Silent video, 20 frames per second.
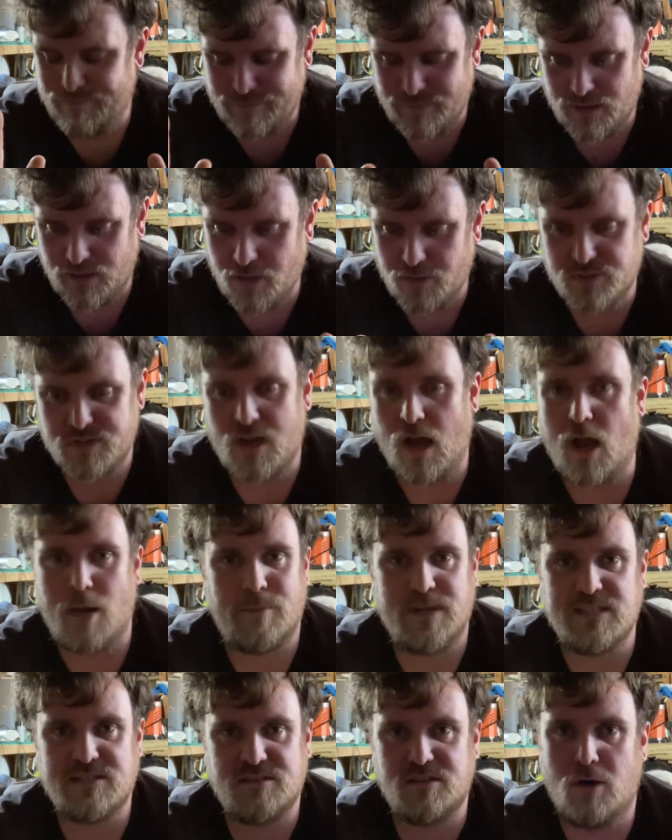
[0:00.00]
Those
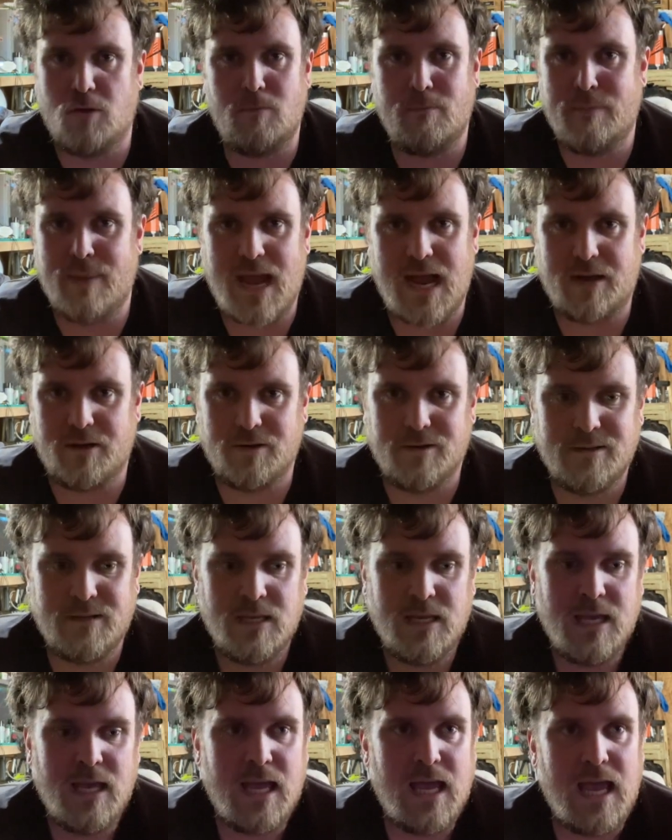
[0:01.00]
comments don't matter.
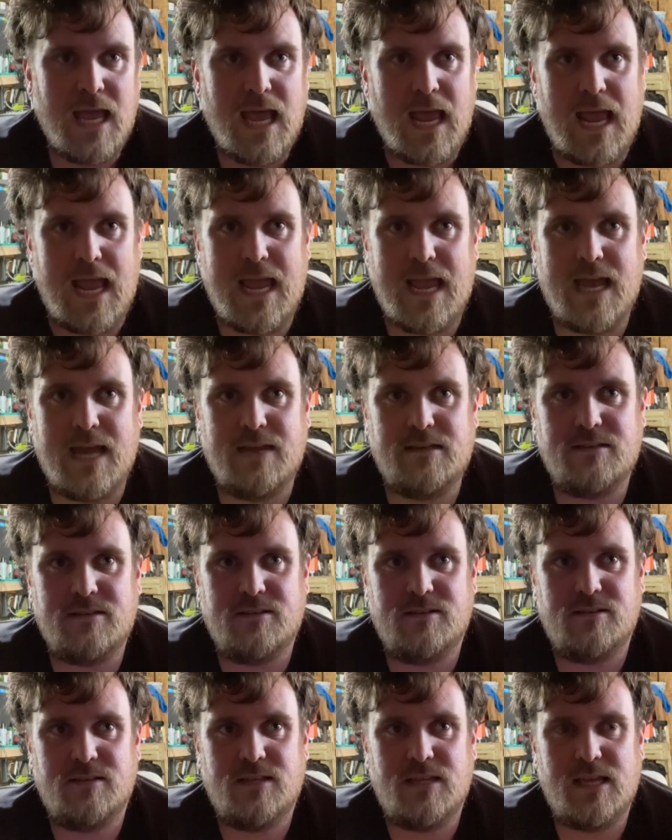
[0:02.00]
And
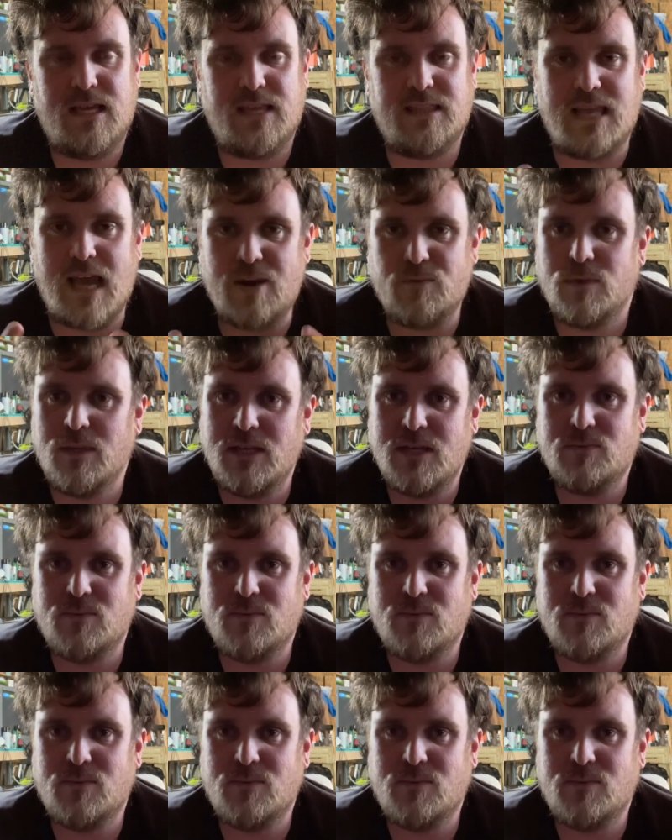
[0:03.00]
that really